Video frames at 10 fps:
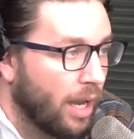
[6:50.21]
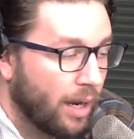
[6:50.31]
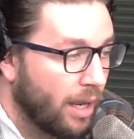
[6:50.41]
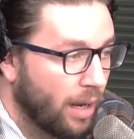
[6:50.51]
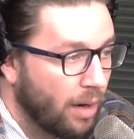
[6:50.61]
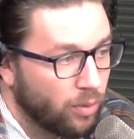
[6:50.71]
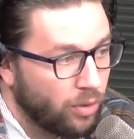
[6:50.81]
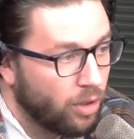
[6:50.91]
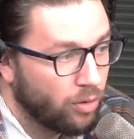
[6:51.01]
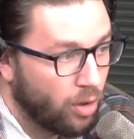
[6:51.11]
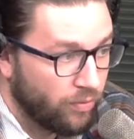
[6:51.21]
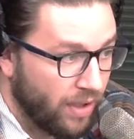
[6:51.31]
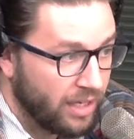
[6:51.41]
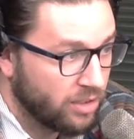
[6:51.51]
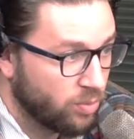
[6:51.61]
I really don't know.
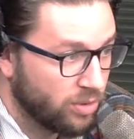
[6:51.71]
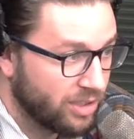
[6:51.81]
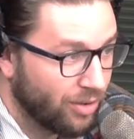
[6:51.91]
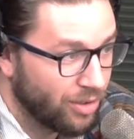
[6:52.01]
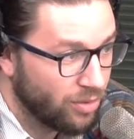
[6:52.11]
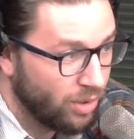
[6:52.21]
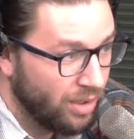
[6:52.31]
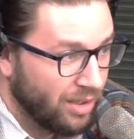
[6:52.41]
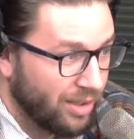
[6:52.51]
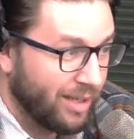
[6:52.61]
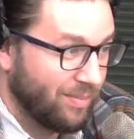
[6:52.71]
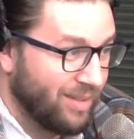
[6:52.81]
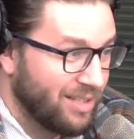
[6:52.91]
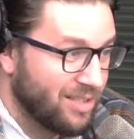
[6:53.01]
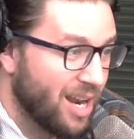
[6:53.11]
Vegas would tell you like
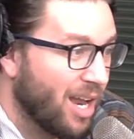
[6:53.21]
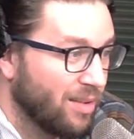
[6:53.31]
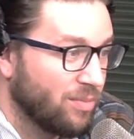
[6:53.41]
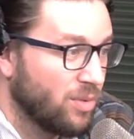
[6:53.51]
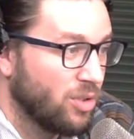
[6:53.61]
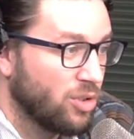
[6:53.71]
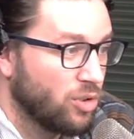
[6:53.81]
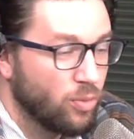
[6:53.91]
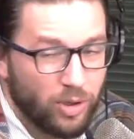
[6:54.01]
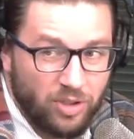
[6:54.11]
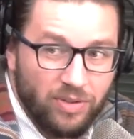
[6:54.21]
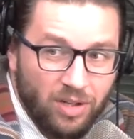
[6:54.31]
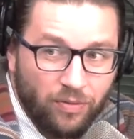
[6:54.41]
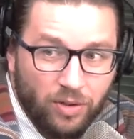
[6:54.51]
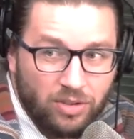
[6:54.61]
it's not too much of a
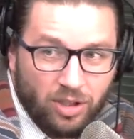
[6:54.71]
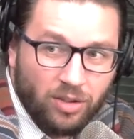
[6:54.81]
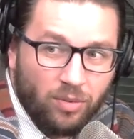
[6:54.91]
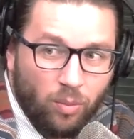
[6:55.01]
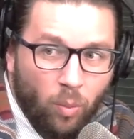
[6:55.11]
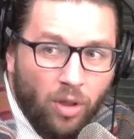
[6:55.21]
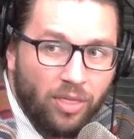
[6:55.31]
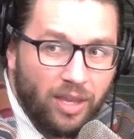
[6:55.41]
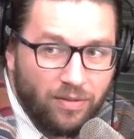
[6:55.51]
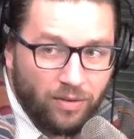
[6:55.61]
difference. Like what